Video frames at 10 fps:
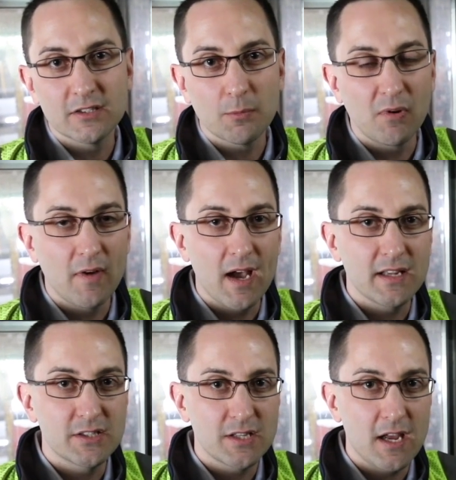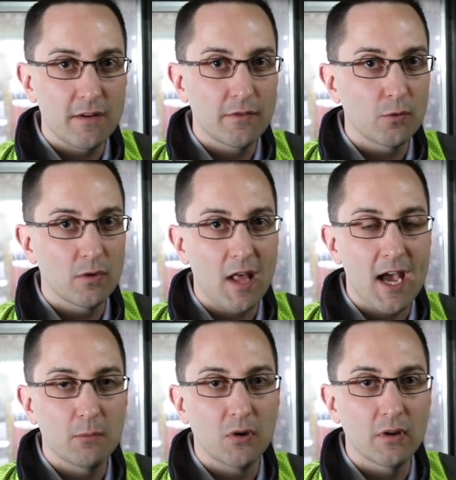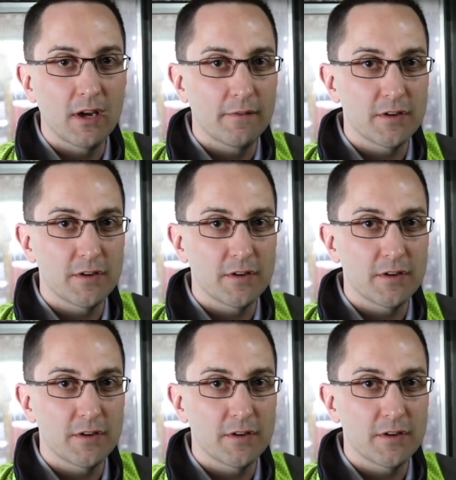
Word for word: is to provide safe, reliable, and